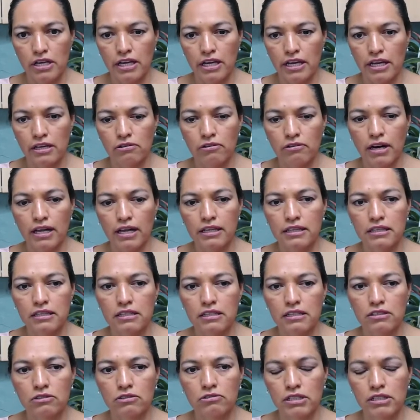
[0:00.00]
and what
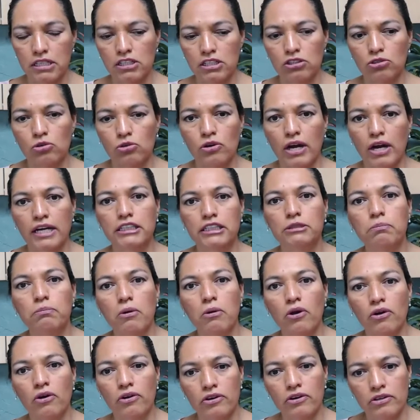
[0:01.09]
we need to
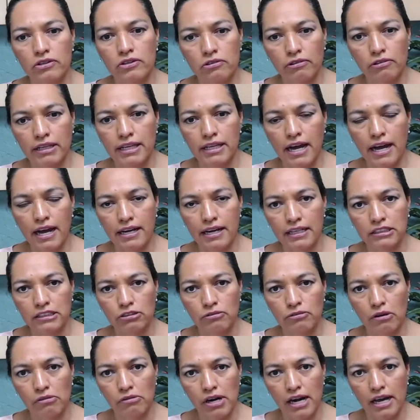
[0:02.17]
explore, what areas of
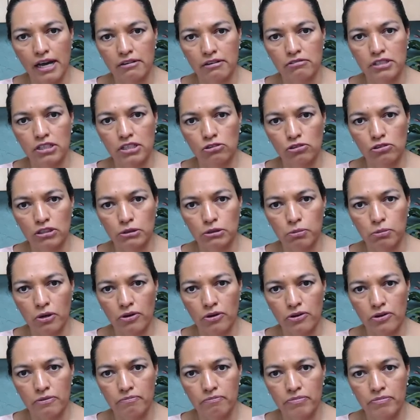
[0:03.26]
our life we need to explore.